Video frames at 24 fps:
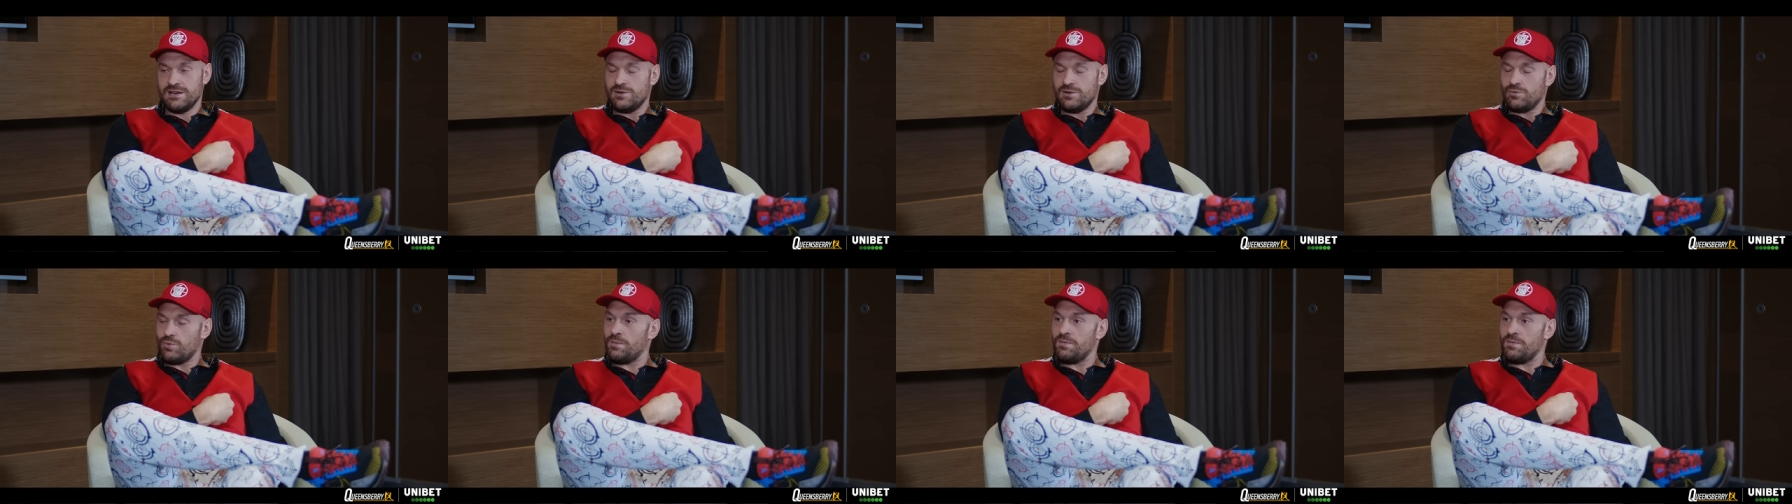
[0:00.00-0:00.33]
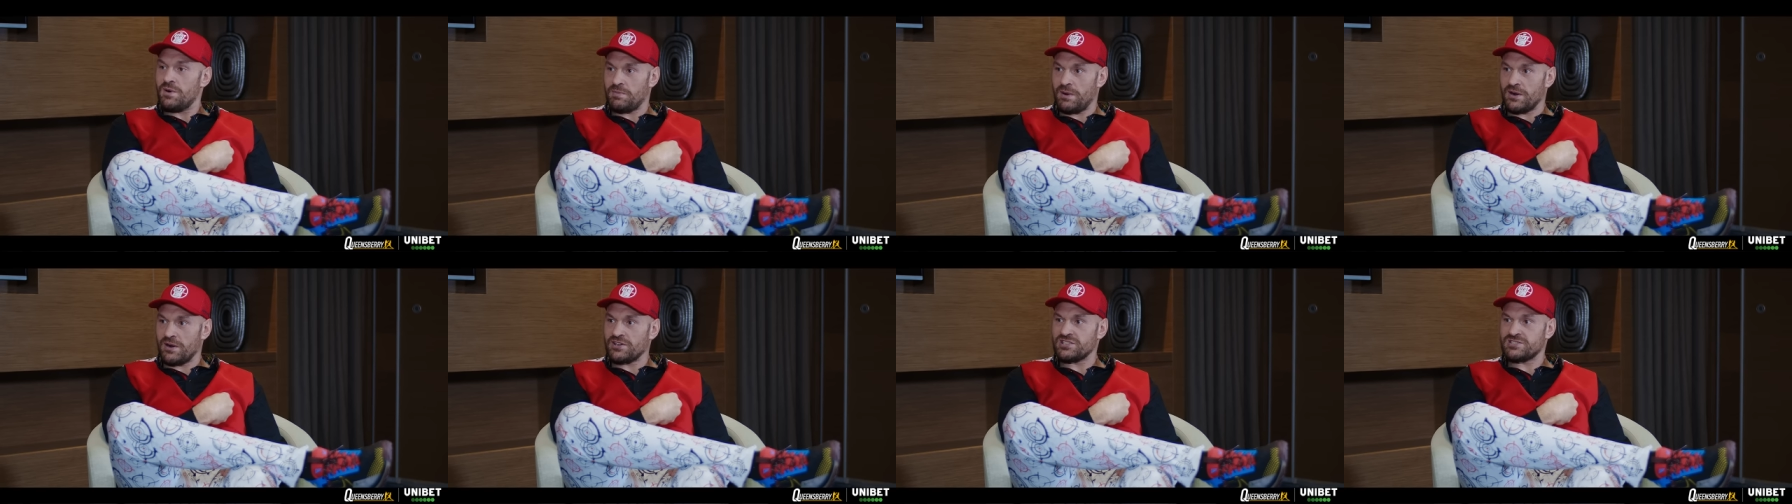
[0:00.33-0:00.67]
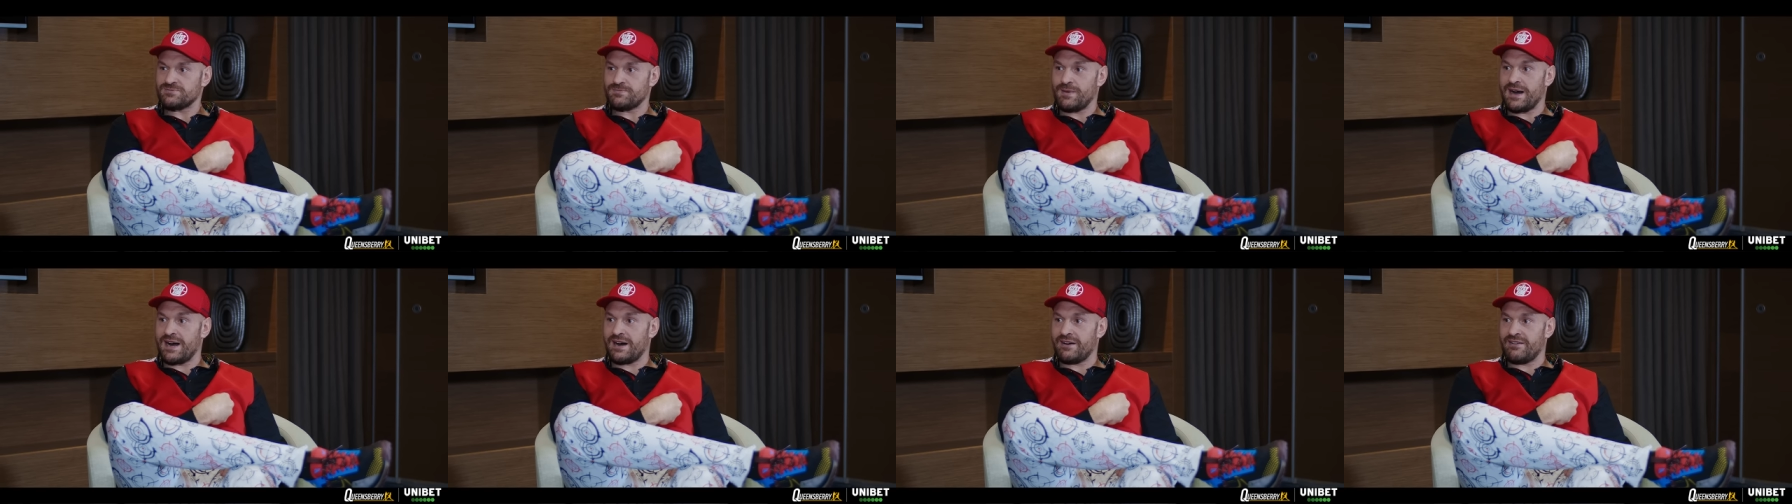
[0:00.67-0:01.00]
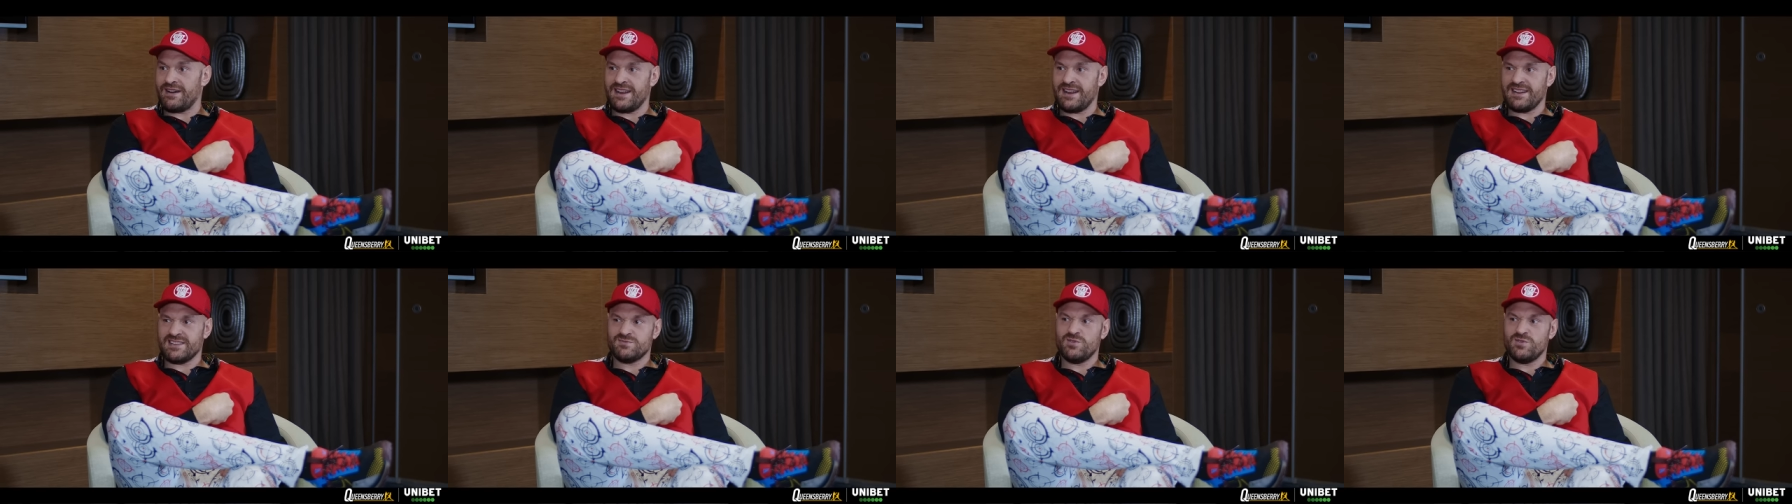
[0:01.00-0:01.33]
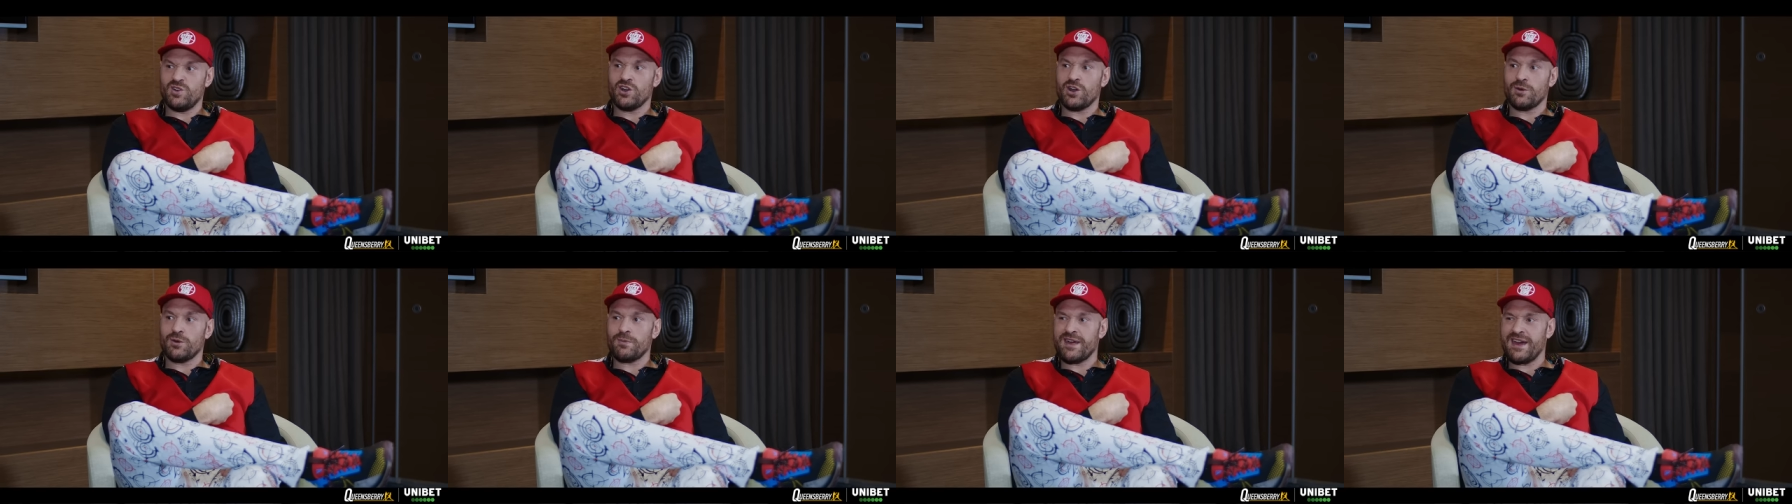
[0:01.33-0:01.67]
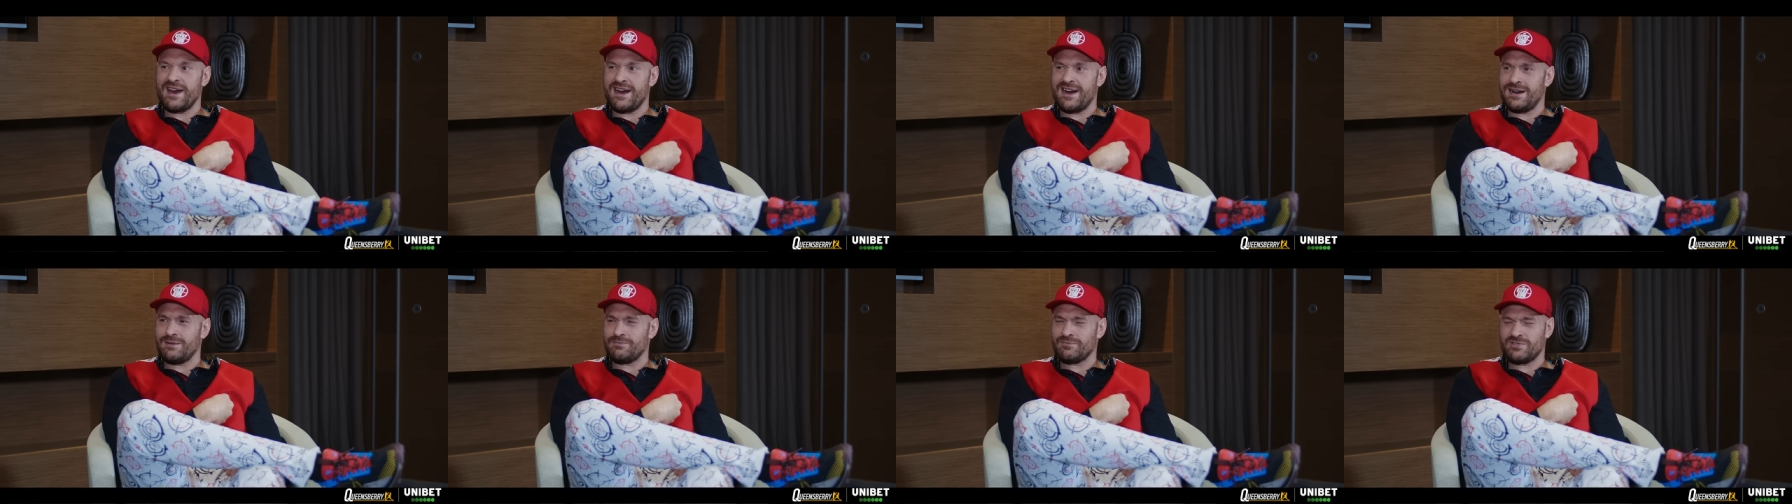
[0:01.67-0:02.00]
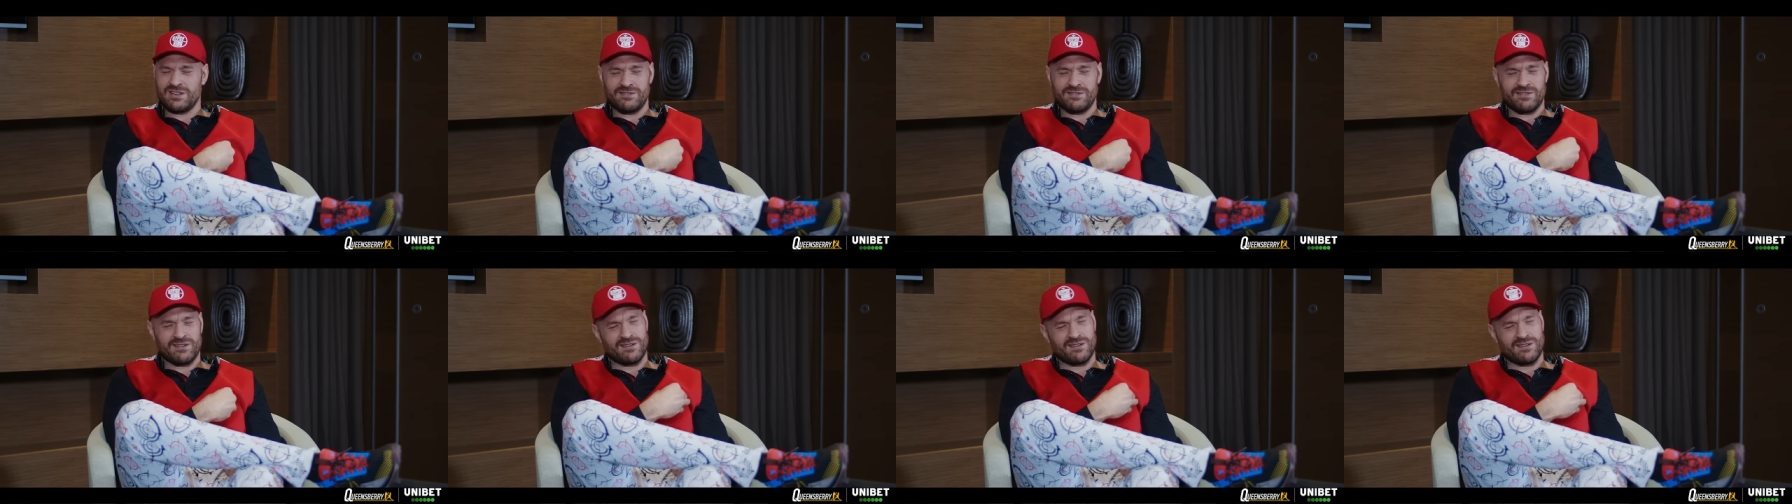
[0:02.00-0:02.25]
When we're body sparring, he hits me all up the arms and you